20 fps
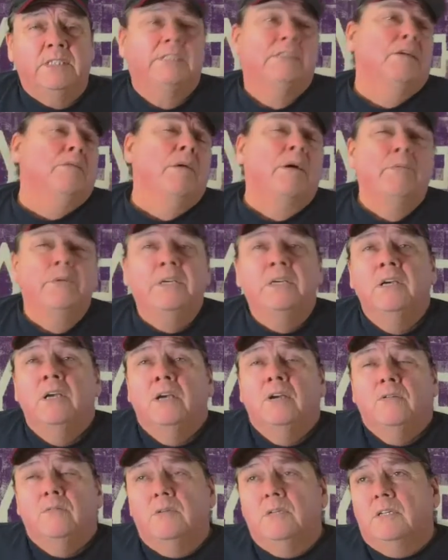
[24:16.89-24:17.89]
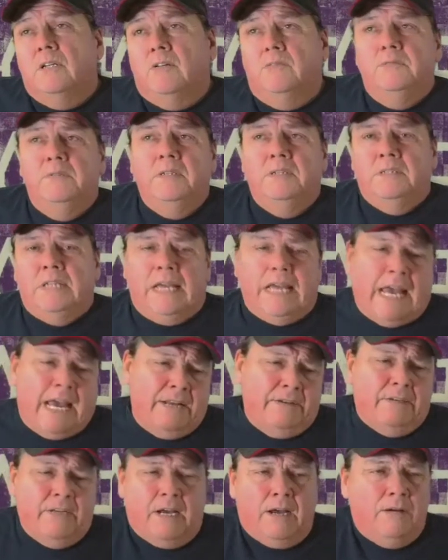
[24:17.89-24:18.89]
They said, well, we, we you know, they
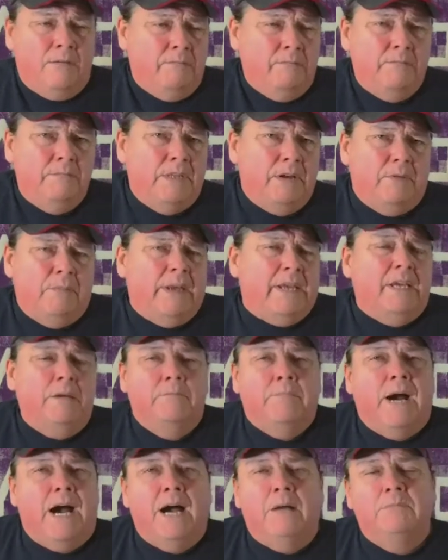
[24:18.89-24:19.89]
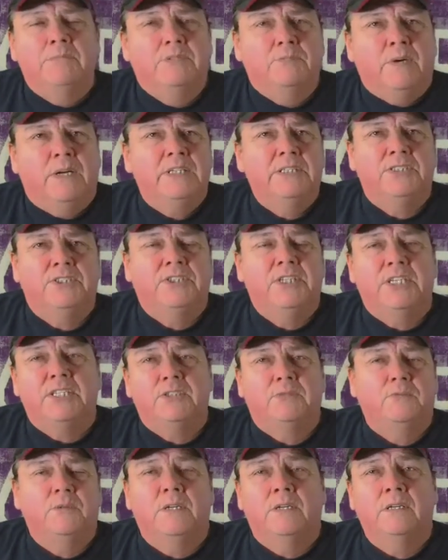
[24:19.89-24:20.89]
had um, they were making bombs right in the
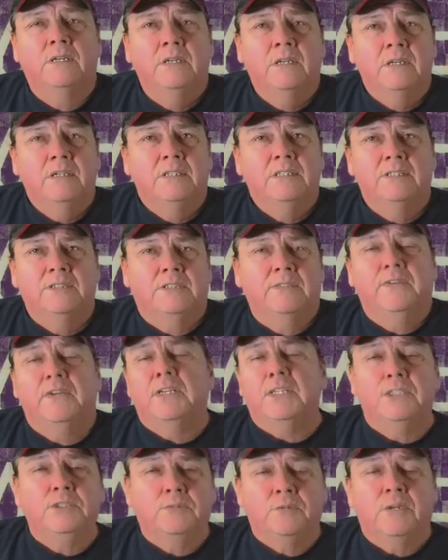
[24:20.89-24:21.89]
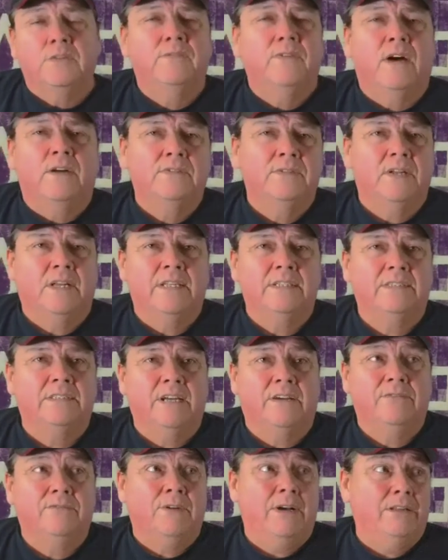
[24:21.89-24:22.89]
cities where you know civilians were involved in all that
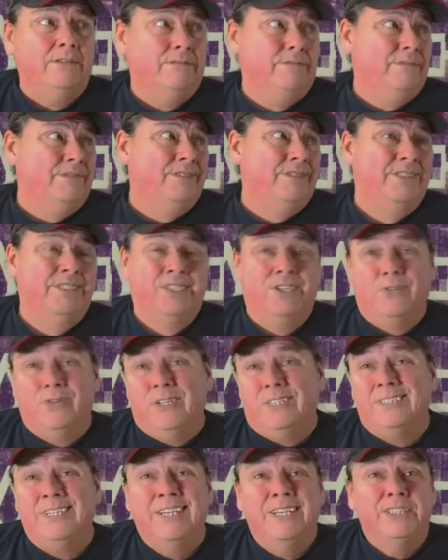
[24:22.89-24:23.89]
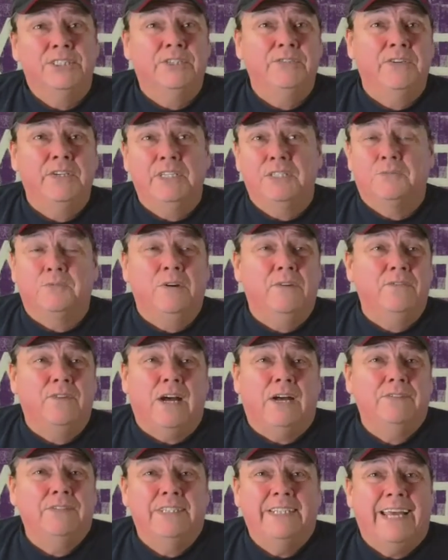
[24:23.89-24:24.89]
stuff. Well, you know what? Civilians were
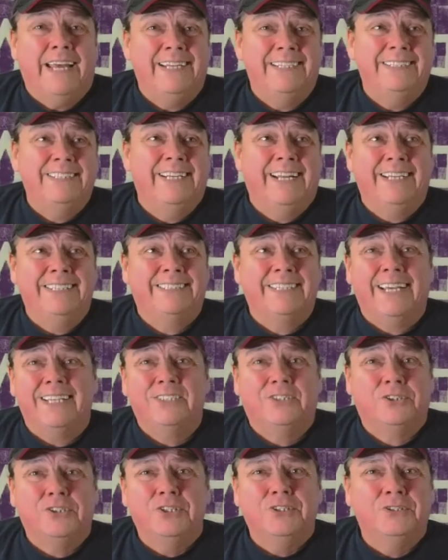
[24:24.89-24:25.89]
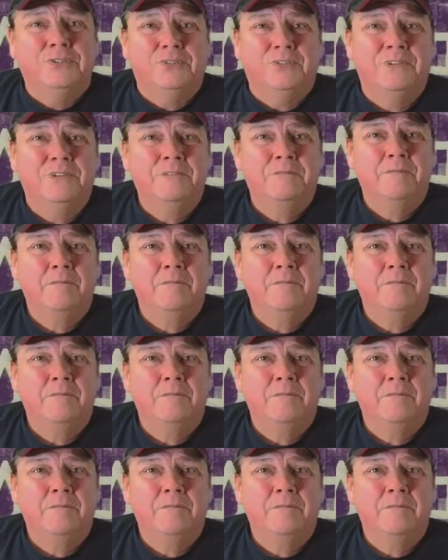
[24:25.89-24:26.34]
involved in that in the United States too.